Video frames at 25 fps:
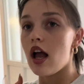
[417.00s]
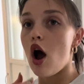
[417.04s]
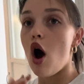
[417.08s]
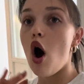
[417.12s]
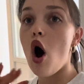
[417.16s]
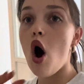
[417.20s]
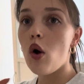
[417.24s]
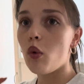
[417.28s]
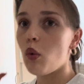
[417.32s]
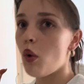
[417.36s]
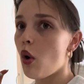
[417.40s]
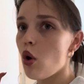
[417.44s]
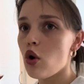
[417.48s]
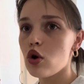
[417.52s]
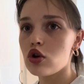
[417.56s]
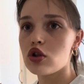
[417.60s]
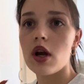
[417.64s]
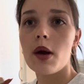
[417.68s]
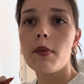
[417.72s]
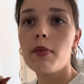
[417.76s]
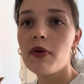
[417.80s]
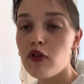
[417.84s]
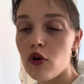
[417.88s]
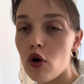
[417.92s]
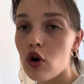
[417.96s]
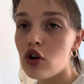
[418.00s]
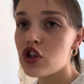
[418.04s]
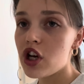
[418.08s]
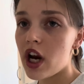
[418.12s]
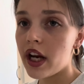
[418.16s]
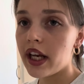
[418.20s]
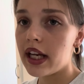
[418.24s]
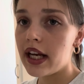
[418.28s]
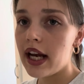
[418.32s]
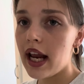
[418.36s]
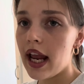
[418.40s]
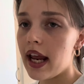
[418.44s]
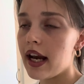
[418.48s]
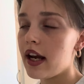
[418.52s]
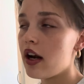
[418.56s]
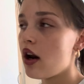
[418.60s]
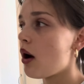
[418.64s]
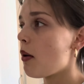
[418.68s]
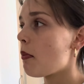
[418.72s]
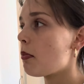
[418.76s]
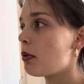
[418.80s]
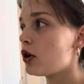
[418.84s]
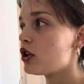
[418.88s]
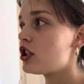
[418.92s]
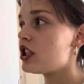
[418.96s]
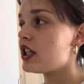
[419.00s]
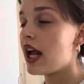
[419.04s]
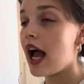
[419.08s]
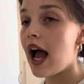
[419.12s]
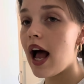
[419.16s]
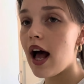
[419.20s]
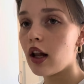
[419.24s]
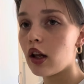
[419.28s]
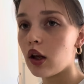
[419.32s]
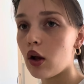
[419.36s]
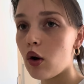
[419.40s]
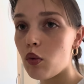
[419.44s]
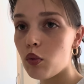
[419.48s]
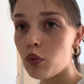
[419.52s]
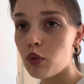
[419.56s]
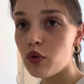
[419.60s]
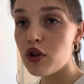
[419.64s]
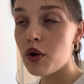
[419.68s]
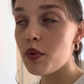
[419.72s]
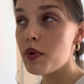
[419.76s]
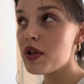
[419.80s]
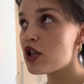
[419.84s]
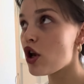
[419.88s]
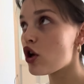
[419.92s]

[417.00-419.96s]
oh, also before checking in, bloody hell, there was